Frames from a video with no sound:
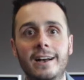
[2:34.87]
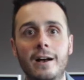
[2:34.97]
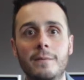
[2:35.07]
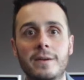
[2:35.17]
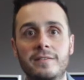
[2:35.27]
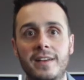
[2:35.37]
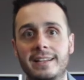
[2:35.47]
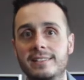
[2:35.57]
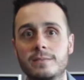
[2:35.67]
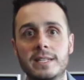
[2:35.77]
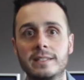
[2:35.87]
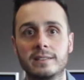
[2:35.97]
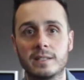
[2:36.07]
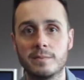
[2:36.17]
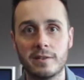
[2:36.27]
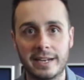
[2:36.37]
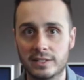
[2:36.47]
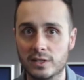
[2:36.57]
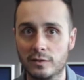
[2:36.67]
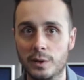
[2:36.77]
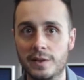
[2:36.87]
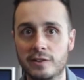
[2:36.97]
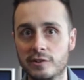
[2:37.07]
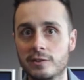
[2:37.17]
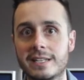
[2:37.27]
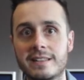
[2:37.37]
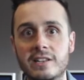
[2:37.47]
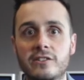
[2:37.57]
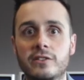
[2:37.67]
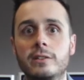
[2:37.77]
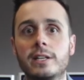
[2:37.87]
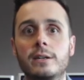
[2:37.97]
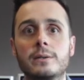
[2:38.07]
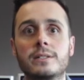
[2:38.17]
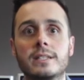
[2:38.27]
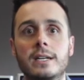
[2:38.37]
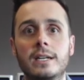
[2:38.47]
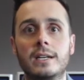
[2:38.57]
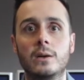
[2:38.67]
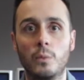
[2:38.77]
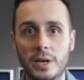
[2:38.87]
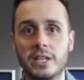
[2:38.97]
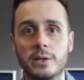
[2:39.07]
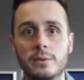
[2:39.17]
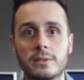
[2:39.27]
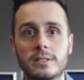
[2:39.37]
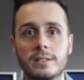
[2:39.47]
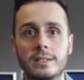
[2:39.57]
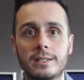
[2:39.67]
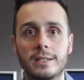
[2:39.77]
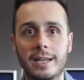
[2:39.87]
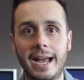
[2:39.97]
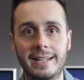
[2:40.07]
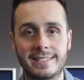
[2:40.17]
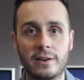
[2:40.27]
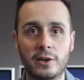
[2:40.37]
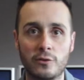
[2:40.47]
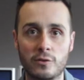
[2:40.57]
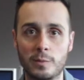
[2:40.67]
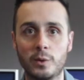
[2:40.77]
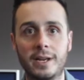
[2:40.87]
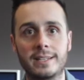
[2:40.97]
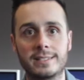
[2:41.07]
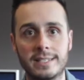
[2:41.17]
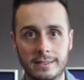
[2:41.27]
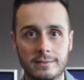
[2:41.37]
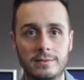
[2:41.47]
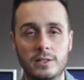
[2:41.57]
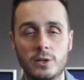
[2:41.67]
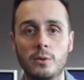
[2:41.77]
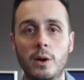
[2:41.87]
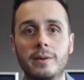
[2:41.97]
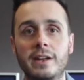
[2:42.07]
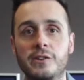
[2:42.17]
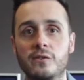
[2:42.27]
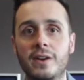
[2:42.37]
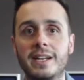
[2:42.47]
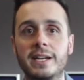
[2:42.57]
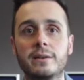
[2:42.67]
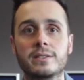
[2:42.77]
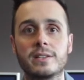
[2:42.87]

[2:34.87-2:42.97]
In fact, the myriad software that's used in these studios, we use at Town and Country Broadcasting, who own Nation Radio.